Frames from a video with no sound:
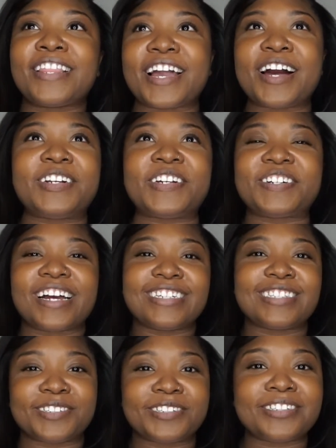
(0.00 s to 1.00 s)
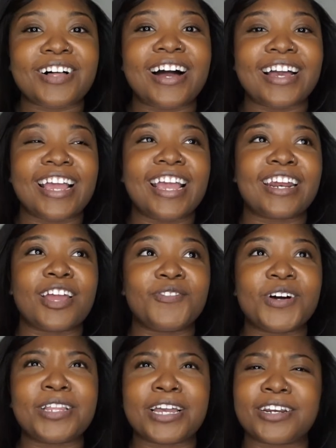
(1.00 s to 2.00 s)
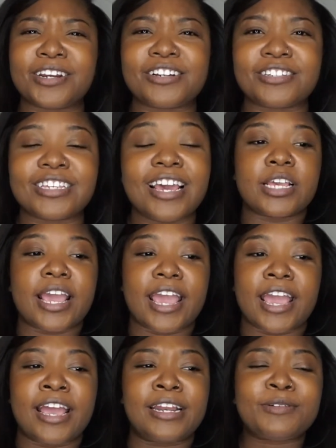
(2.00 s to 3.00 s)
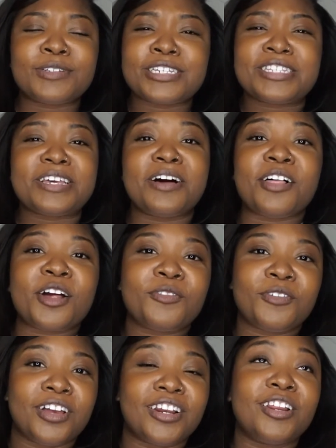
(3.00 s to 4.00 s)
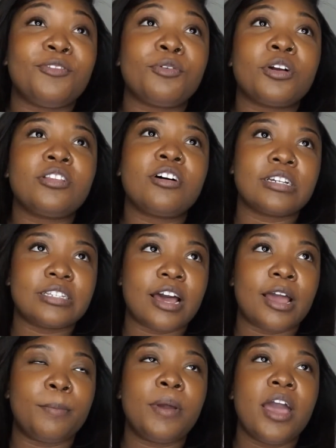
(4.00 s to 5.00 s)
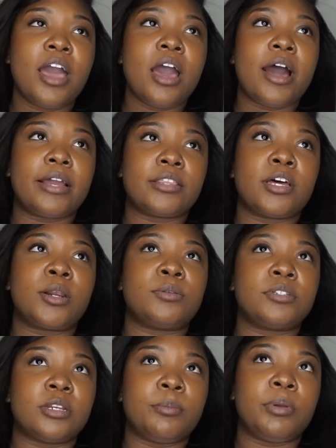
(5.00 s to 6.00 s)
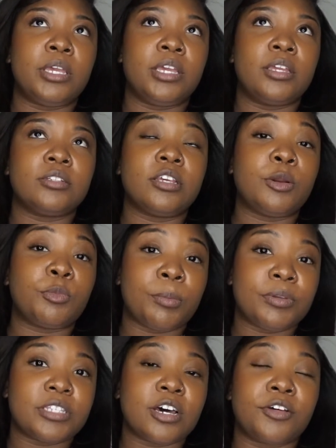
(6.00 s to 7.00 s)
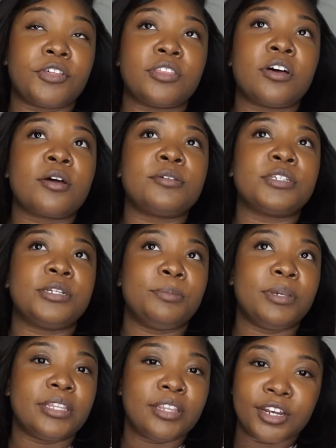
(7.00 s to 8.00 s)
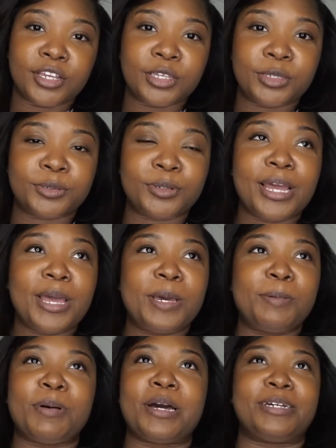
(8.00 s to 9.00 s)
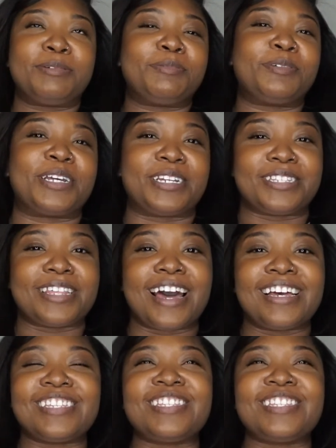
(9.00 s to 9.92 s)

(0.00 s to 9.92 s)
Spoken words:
Like, I don't know, I just learned a lot, and I felt like a nurse, and it was just a lot of fun. And for a long time, I thought I was gonna be in women's health. I thought I was gonna be in the NICU, but we'll get into that.